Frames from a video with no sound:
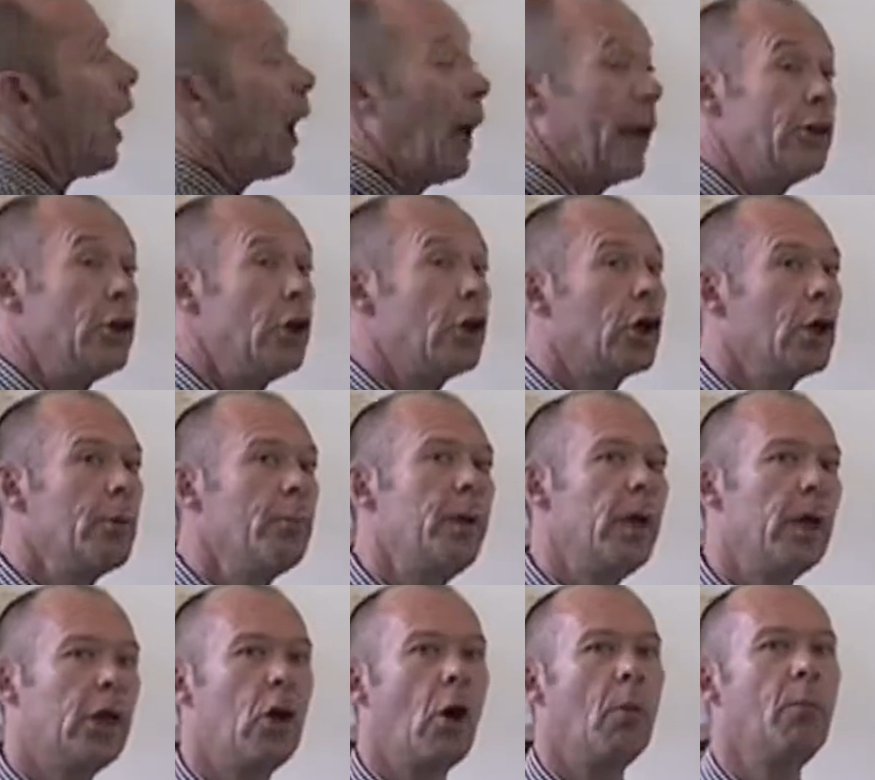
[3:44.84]
And you can
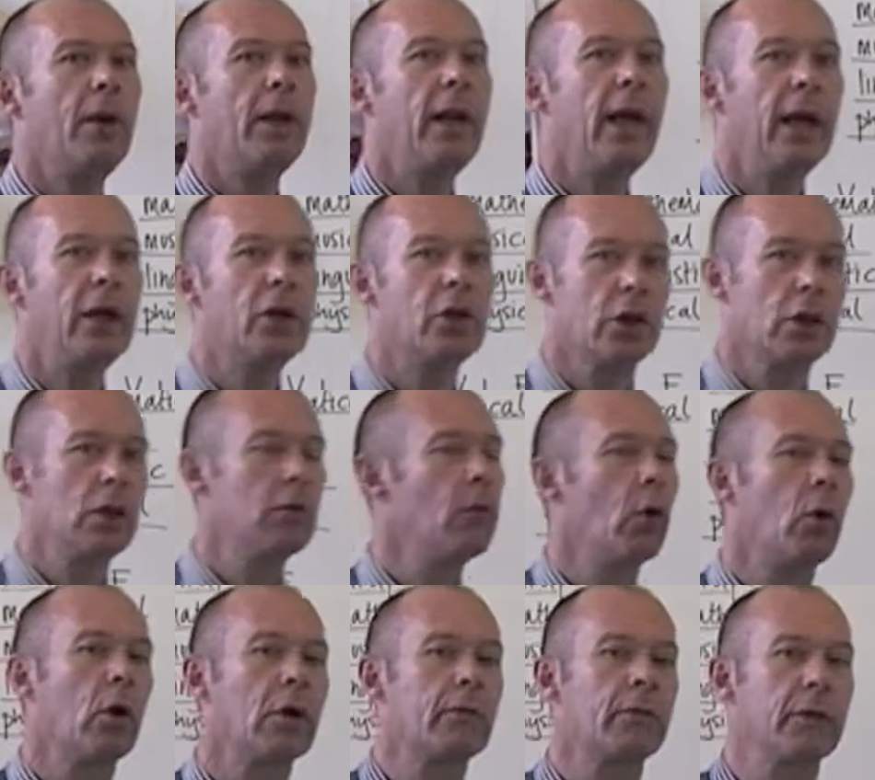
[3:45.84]
be a combination of
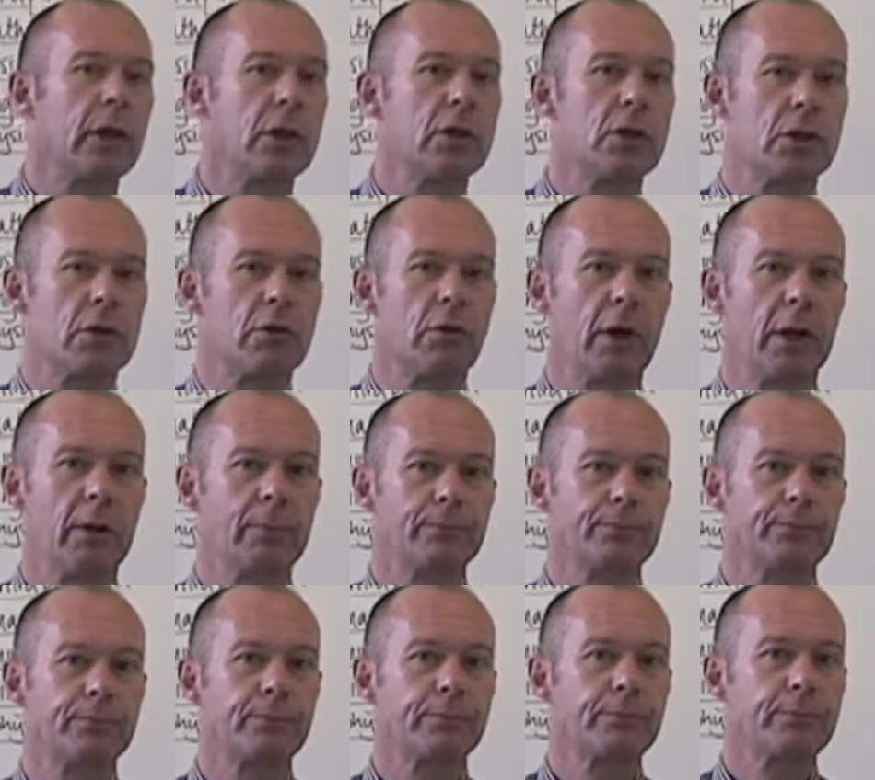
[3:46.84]
all of these three.
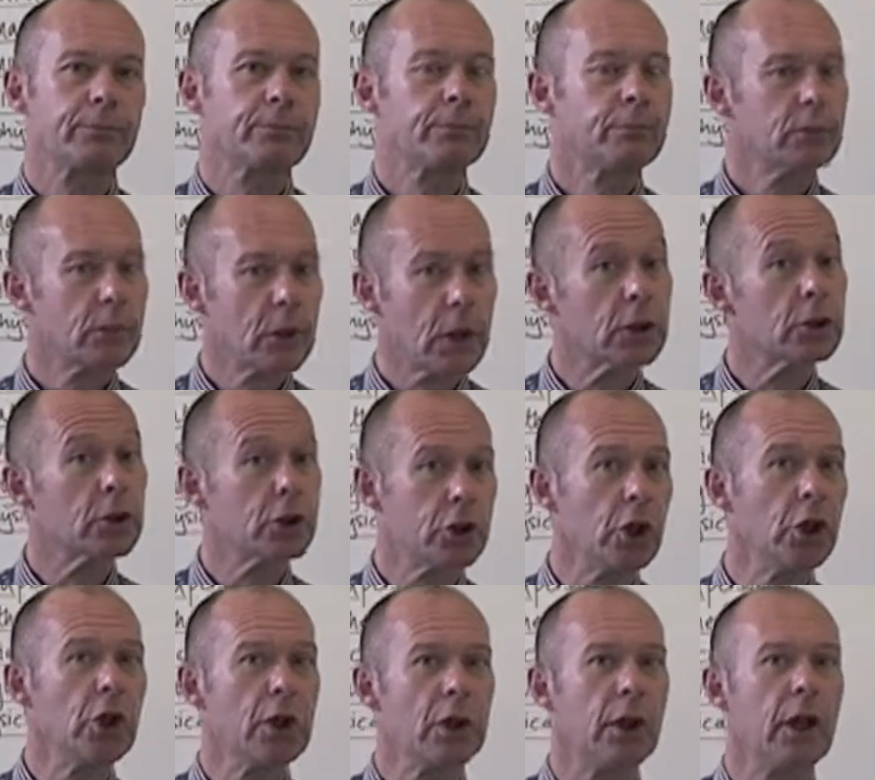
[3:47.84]

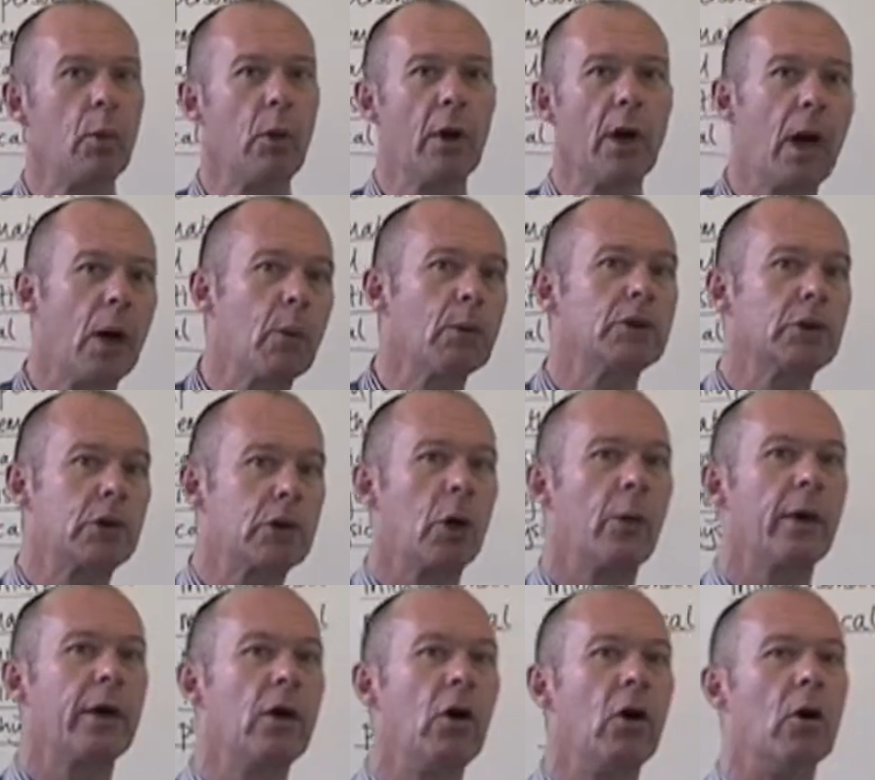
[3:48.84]
Certainly when I was
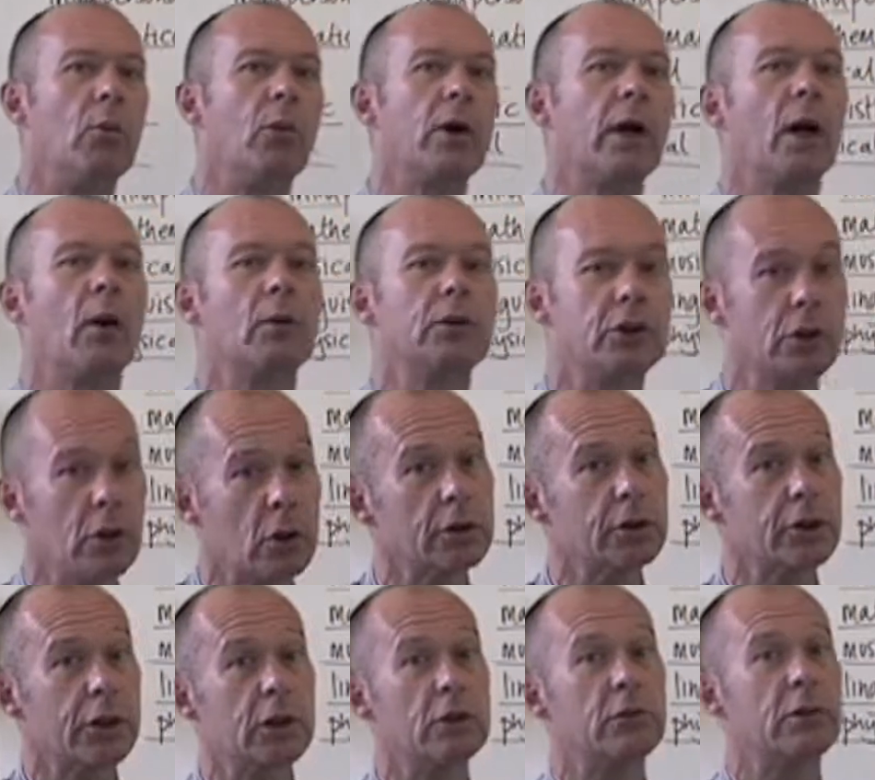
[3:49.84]
growing up, when I was your
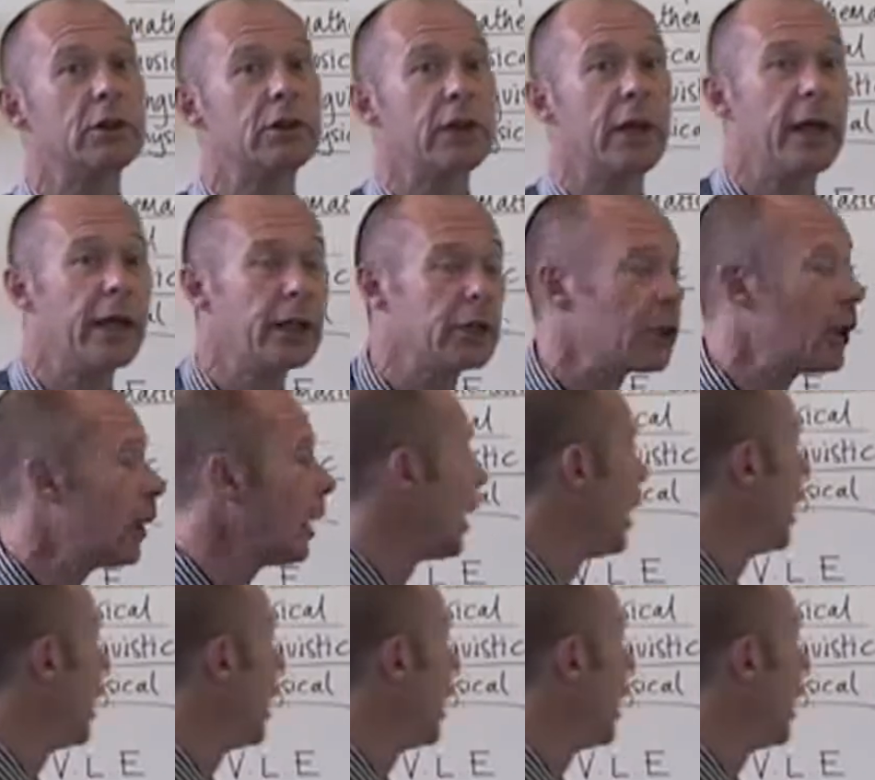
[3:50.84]
children's age,